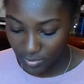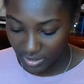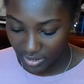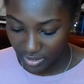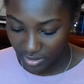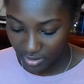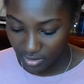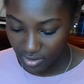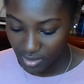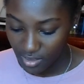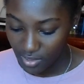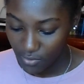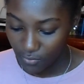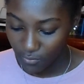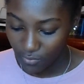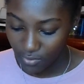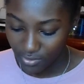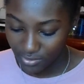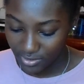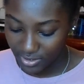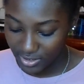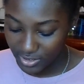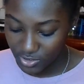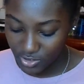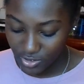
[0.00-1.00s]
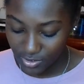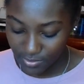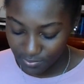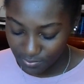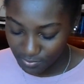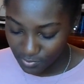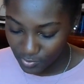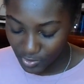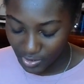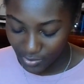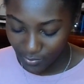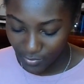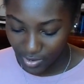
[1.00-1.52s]
many. Well, these are
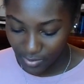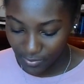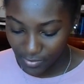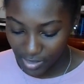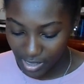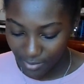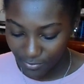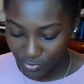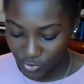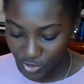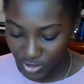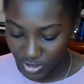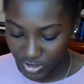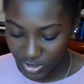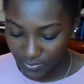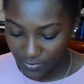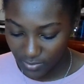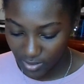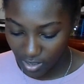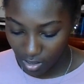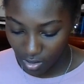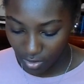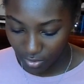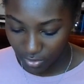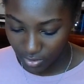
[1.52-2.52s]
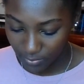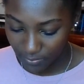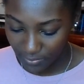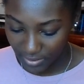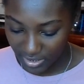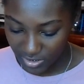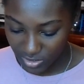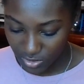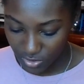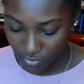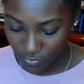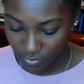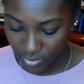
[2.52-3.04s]
premium options, but all the
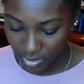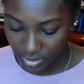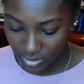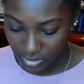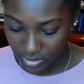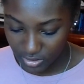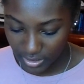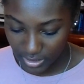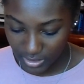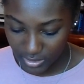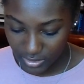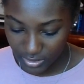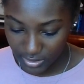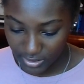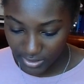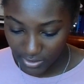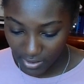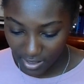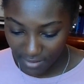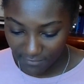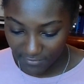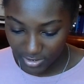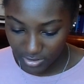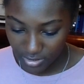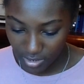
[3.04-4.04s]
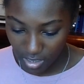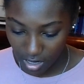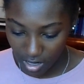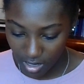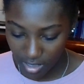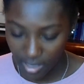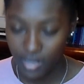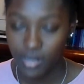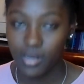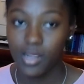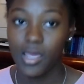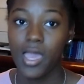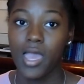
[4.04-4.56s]
basic ones, they still have a
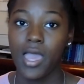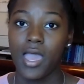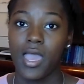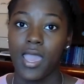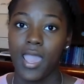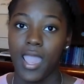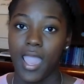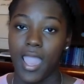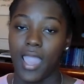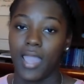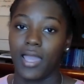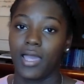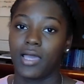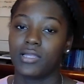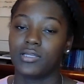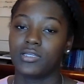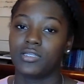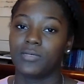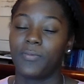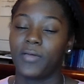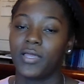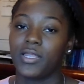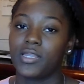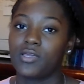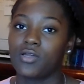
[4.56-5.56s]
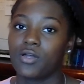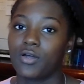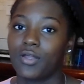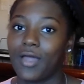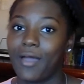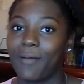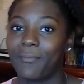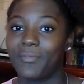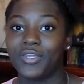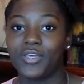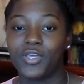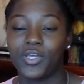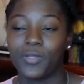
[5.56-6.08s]
ton. And depending on
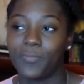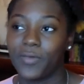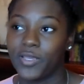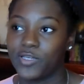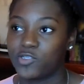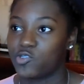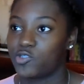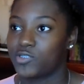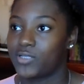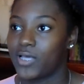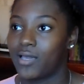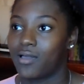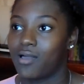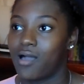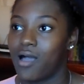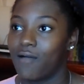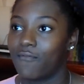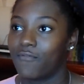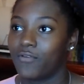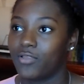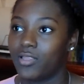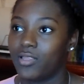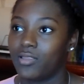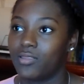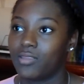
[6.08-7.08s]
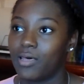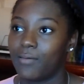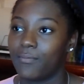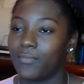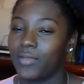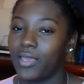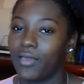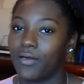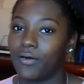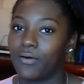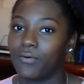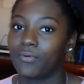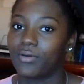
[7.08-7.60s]
how many good pictures I got for the
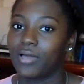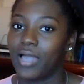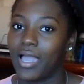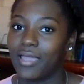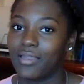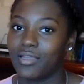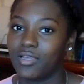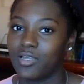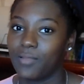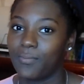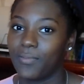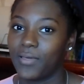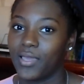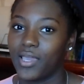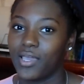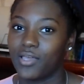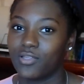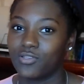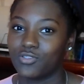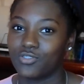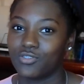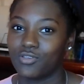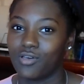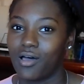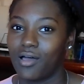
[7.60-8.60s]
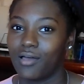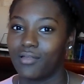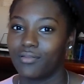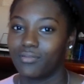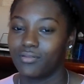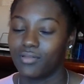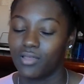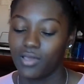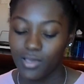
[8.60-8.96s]
thumbnail kind of depends on